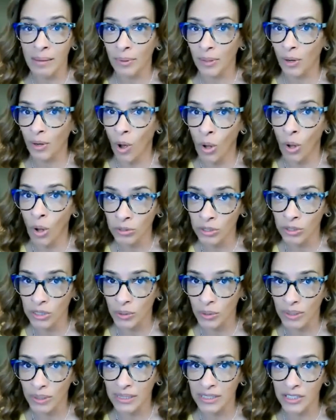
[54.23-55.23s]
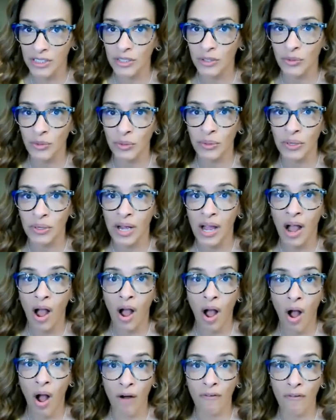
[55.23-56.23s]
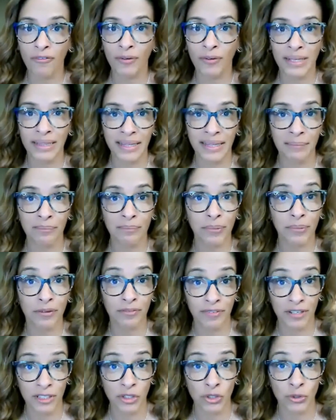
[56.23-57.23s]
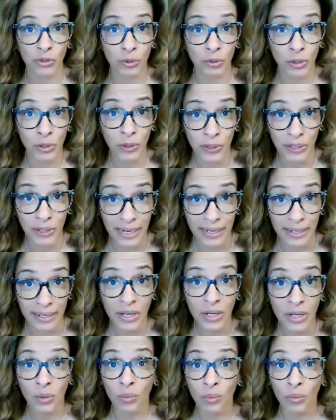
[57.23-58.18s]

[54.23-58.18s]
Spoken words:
but also consider offering them professional learning,